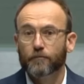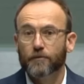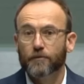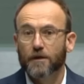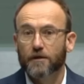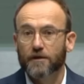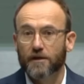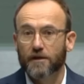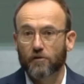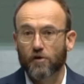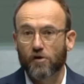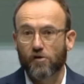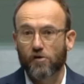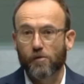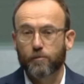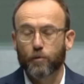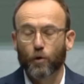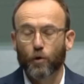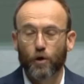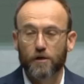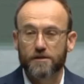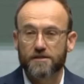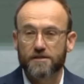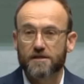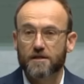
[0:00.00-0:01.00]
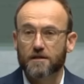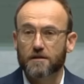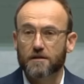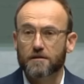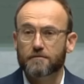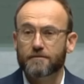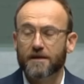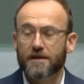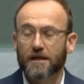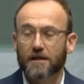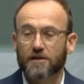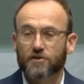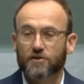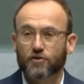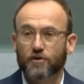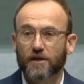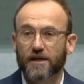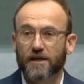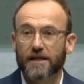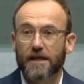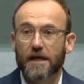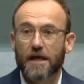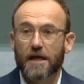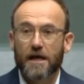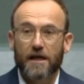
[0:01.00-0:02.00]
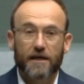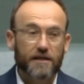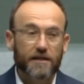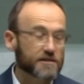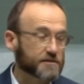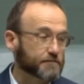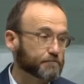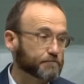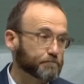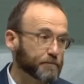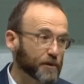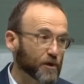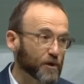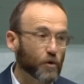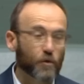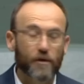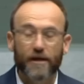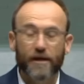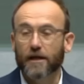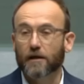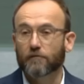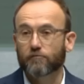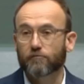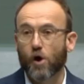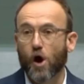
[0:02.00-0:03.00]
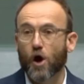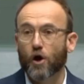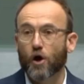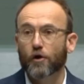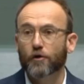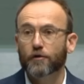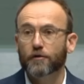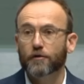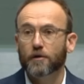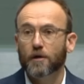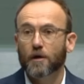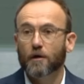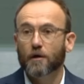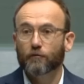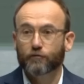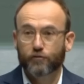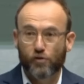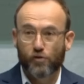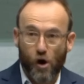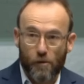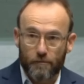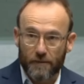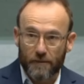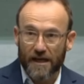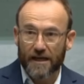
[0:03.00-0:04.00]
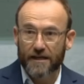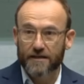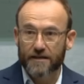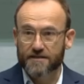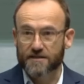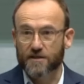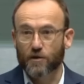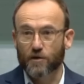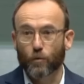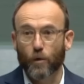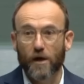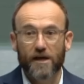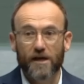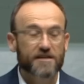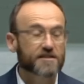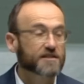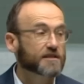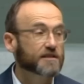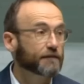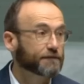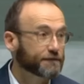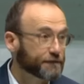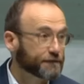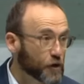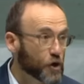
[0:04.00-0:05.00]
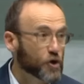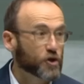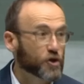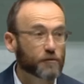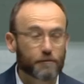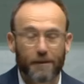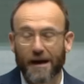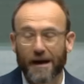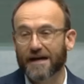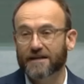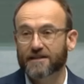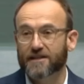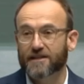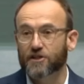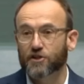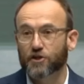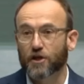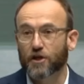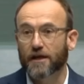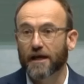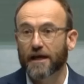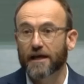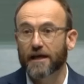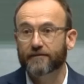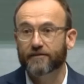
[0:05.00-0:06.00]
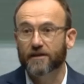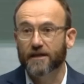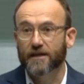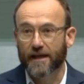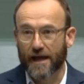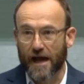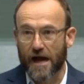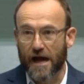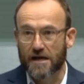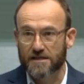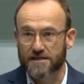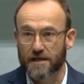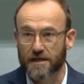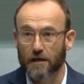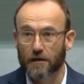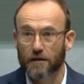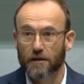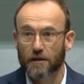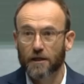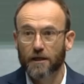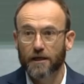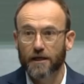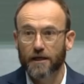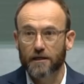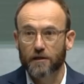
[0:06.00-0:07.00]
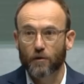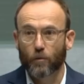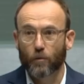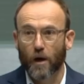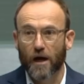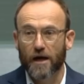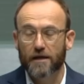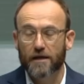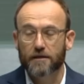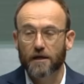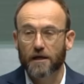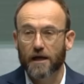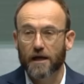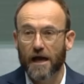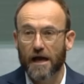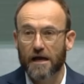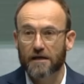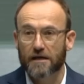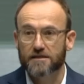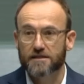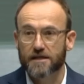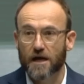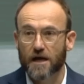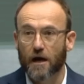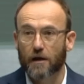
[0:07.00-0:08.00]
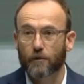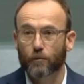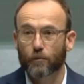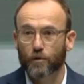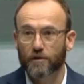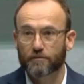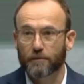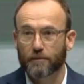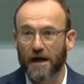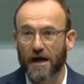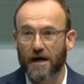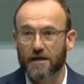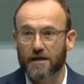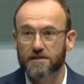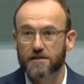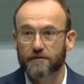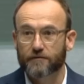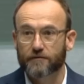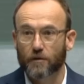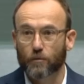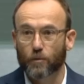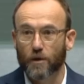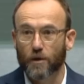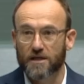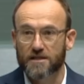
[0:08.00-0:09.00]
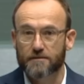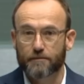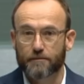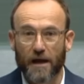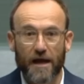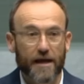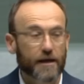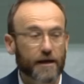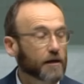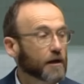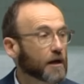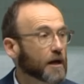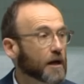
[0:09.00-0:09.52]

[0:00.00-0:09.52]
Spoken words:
there are reports that the military is building a road from east to west to further partition even Gaza in the way that it has done with parts of the West Bank.